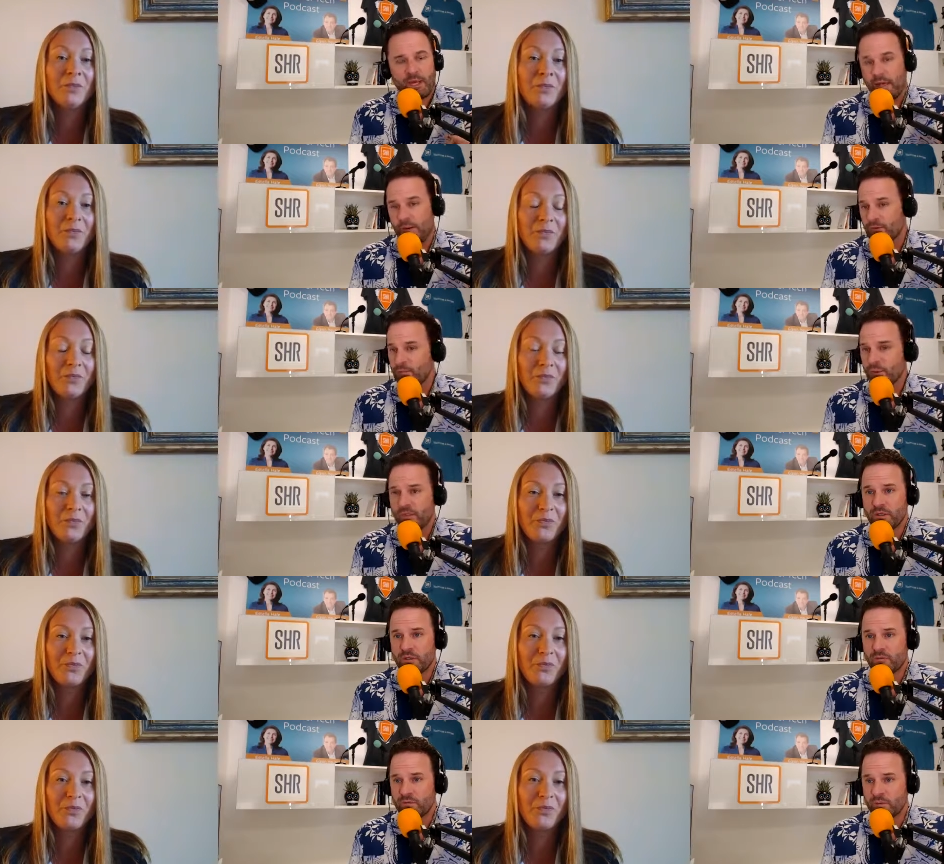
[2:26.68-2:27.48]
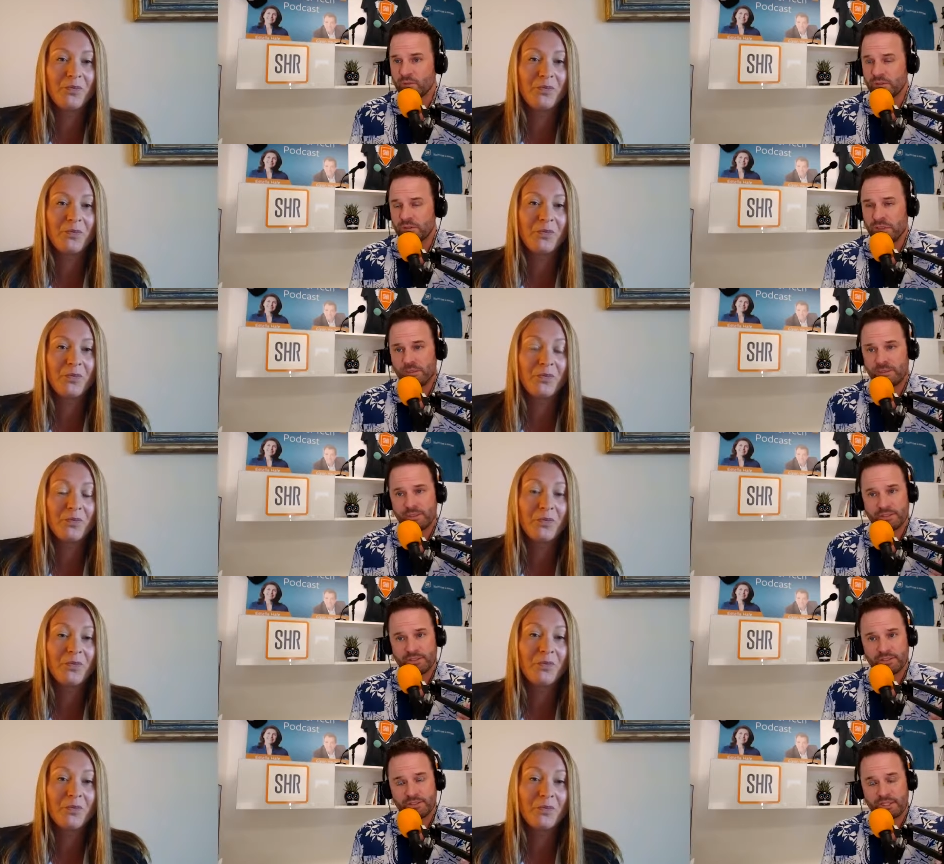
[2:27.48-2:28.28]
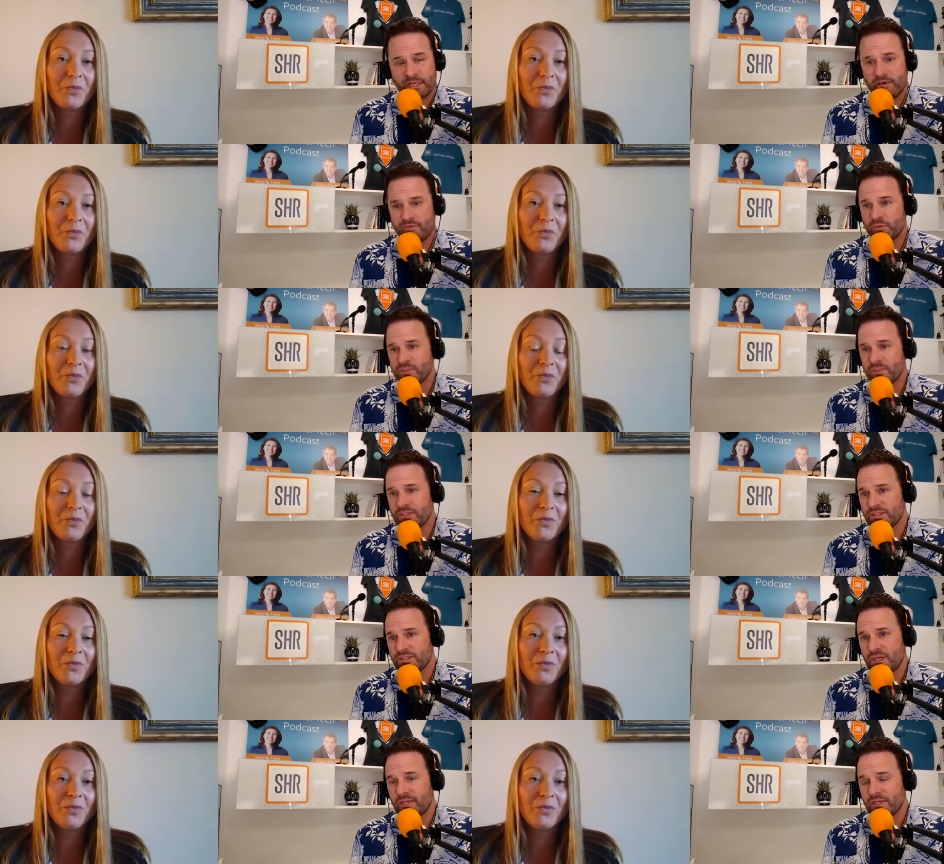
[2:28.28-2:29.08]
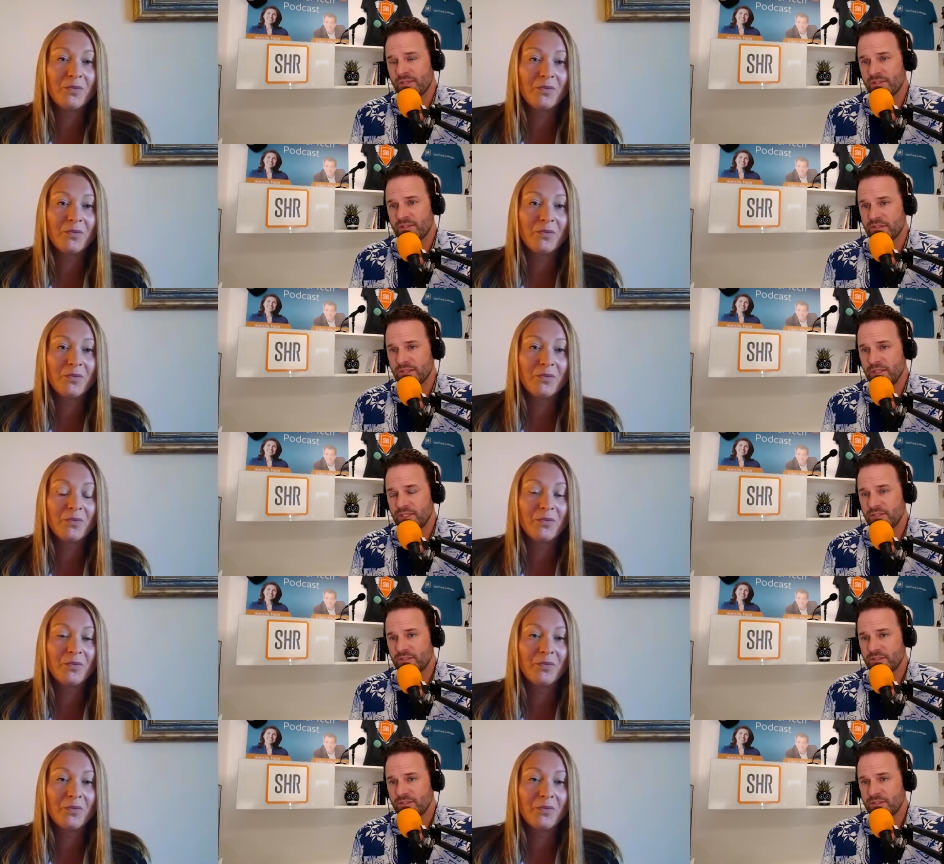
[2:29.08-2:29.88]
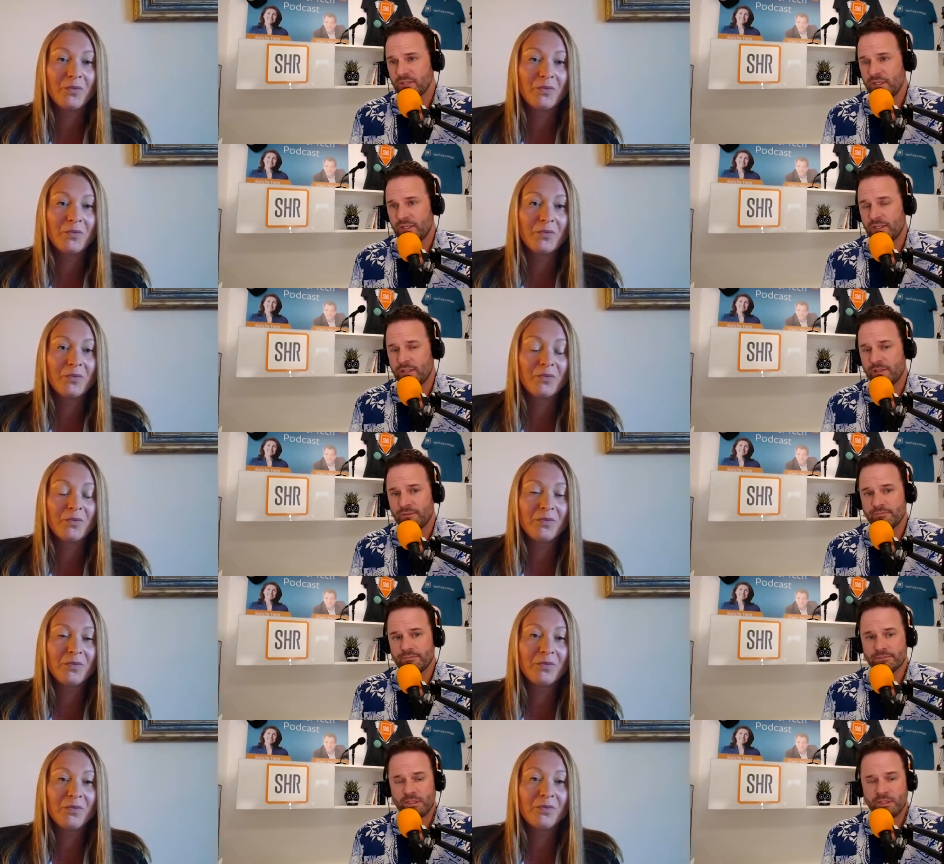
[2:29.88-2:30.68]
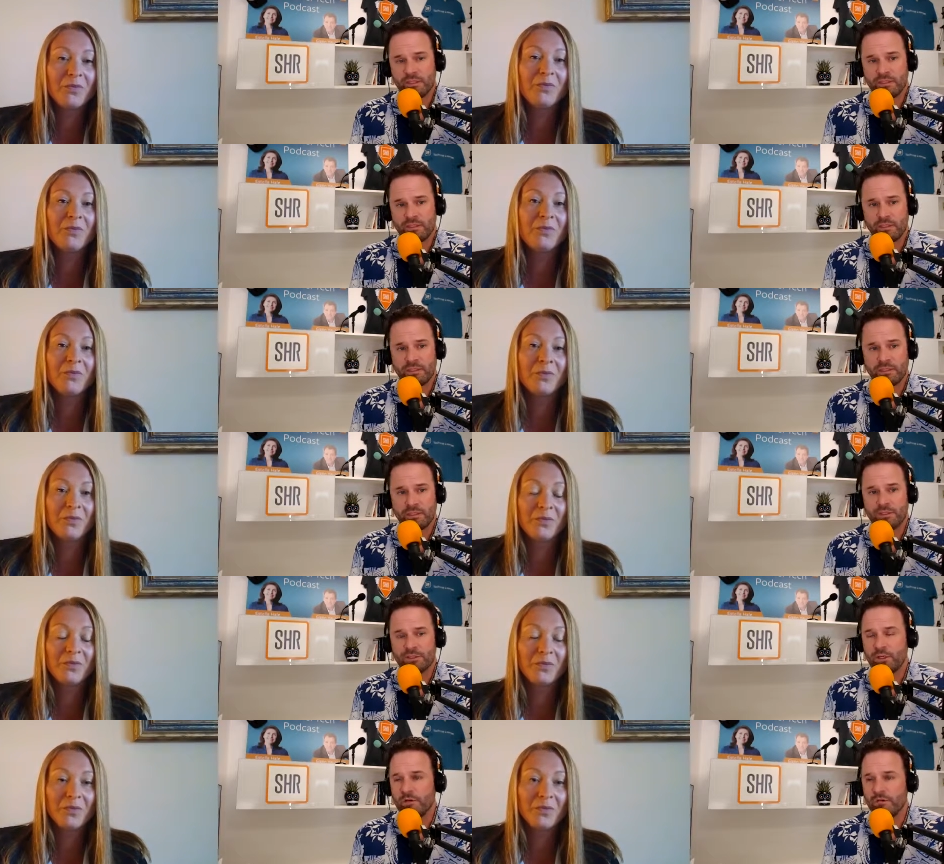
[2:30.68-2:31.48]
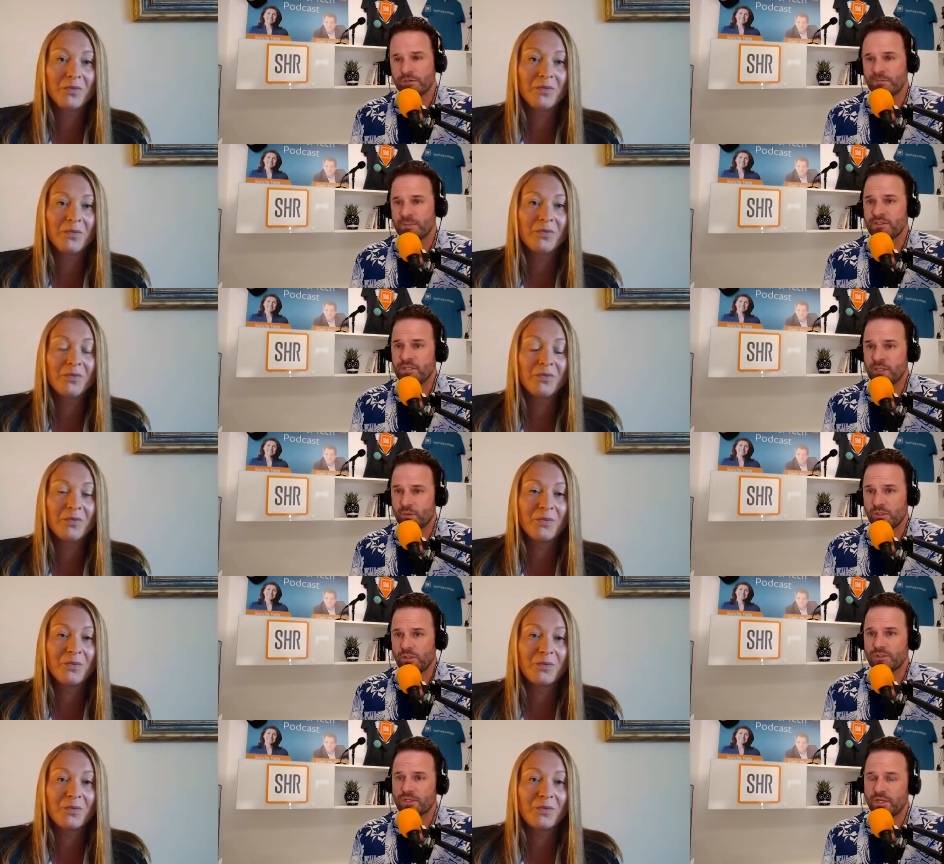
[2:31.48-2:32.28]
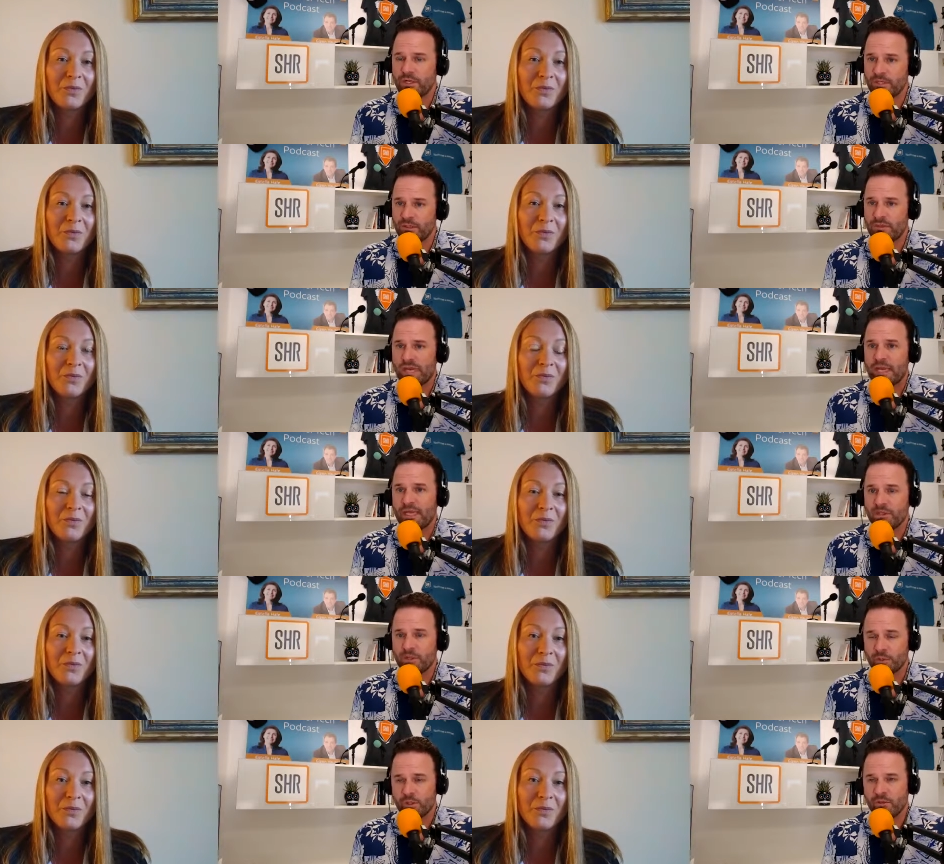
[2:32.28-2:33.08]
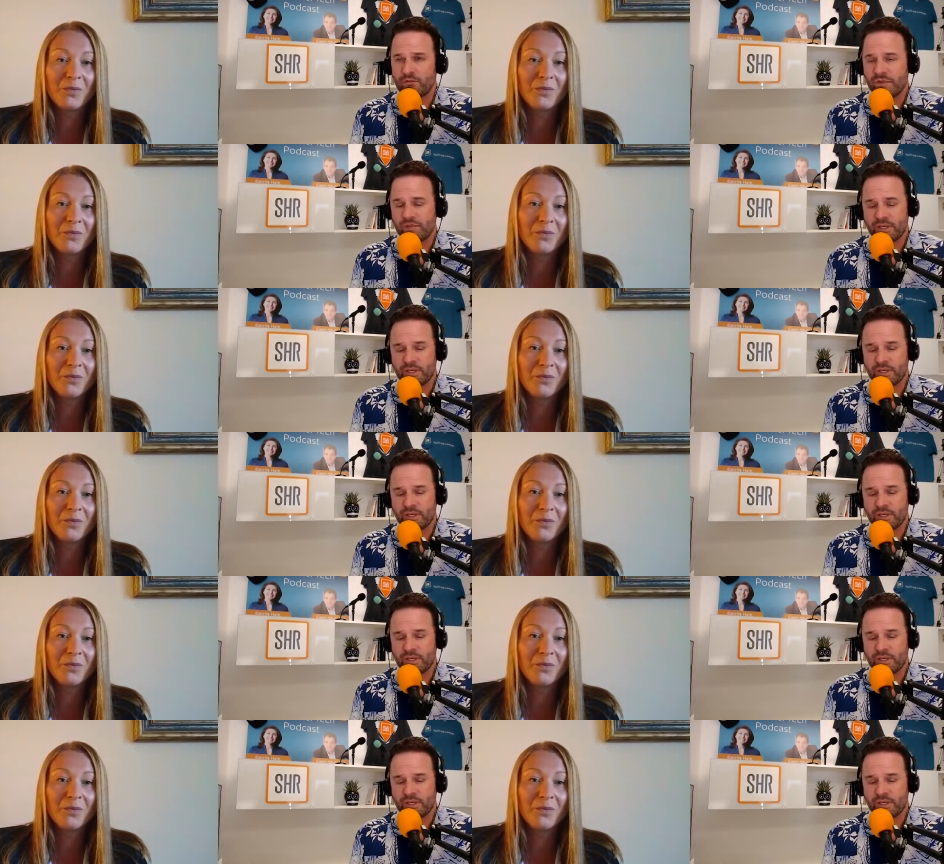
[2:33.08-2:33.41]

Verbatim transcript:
Speaker 1: I was pretty comfortable. The staff was excited to see us. Um, a little a little nervous because they were all trying to get back in the groove of